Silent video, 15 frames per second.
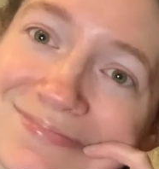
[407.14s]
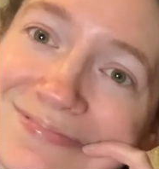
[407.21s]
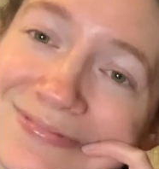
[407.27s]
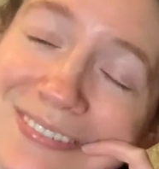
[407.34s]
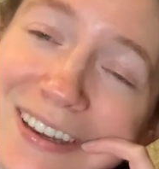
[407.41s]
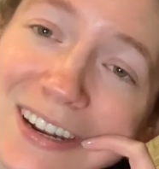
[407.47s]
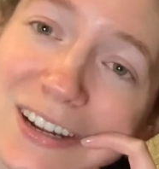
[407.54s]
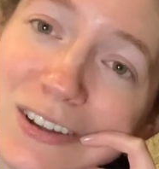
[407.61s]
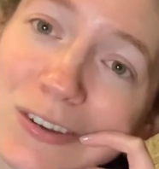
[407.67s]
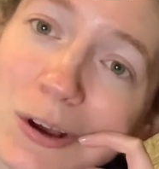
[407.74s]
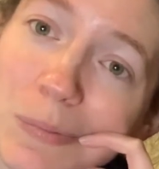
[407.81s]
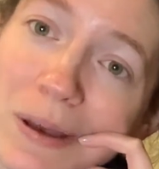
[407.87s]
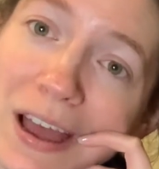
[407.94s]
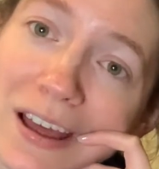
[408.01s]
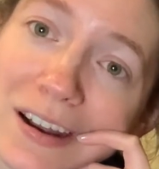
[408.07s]
And it's so
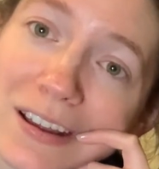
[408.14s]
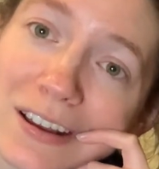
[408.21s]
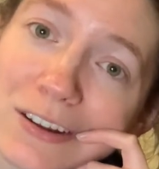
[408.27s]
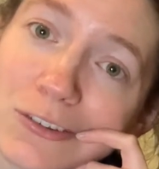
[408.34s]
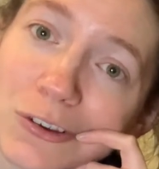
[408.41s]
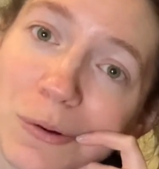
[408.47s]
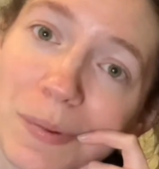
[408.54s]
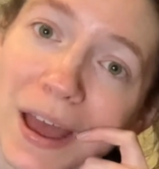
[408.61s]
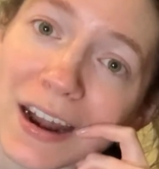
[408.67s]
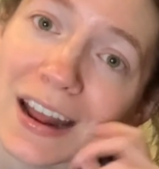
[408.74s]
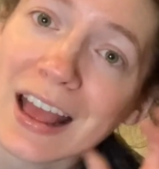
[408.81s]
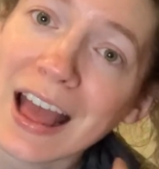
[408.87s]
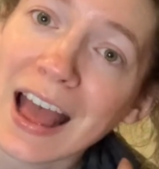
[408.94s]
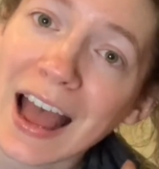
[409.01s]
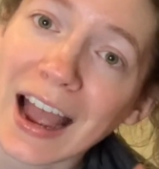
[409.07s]
bad, it's so bad.
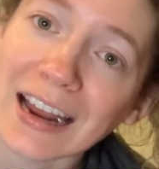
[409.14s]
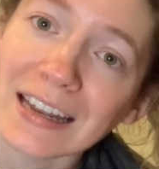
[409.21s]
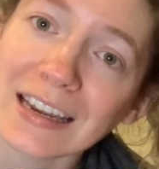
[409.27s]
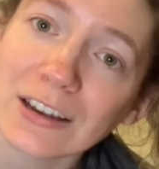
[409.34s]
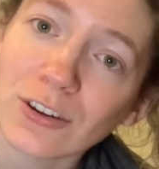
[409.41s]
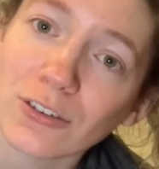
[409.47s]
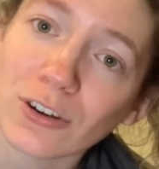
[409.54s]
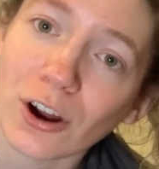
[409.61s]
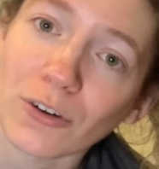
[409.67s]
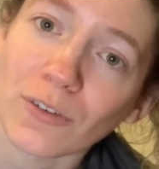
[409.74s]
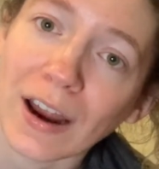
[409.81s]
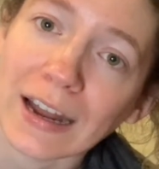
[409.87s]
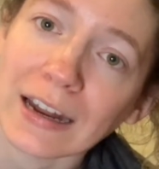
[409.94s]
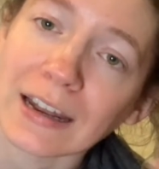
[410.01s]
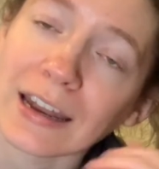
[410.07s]
I need to start
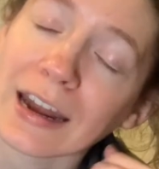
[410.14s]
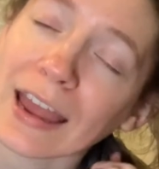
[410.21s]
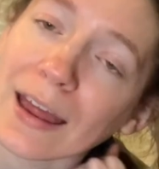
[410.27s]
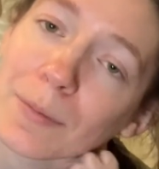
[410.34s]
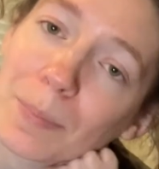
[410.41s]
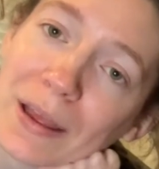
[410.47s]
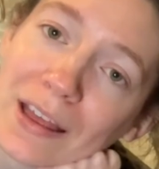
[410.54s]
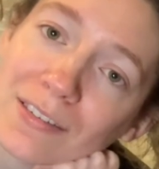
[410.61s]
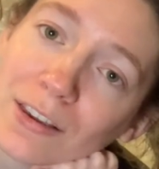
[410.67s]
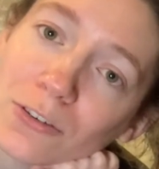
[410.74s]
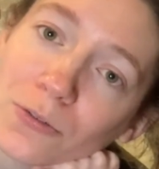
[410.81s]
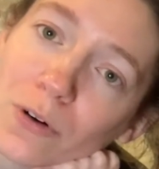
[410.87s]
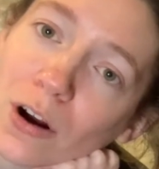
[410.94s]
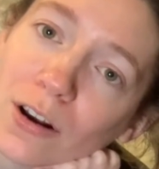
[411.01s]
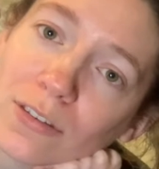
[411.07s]
riding it again, because as
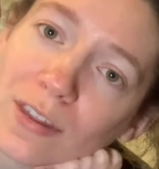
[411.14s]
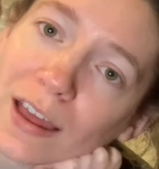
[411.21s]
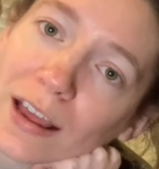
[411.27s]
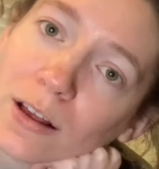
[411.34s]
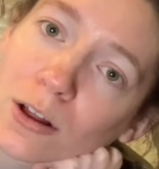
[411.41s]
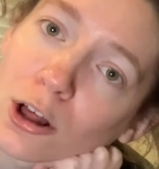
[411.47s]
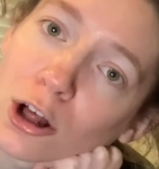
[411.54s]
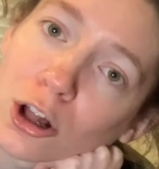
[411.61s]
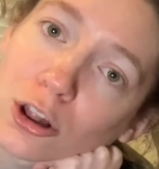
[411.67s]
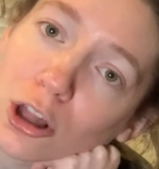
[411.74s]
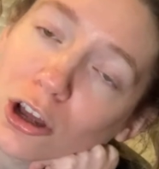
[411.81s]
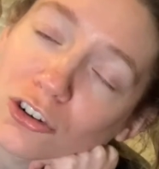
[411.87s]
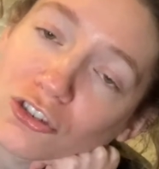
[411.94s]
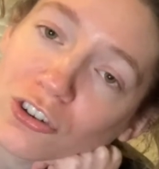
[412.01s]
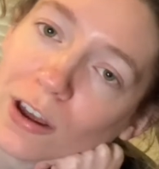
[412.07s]
far as like
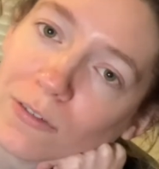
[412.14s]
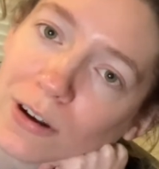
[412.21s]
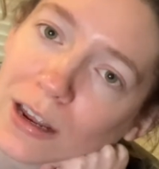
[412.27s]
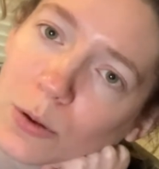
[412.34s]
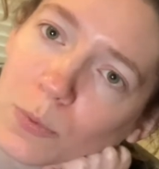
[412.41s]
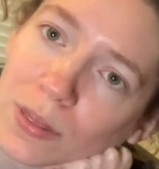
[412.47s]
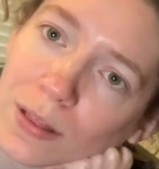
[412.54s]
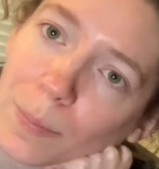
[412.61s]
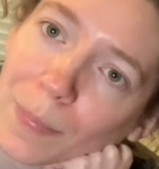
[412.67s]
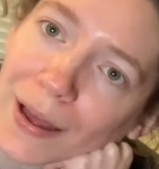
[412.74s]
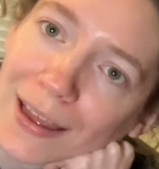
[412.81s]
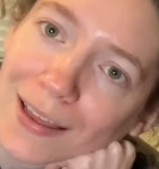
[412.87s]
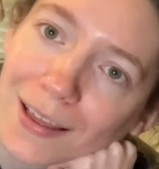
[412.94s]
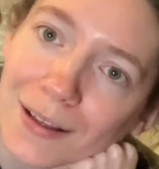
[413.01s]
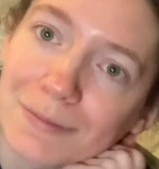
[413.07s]
longevity with the
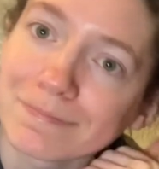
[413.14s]
bike,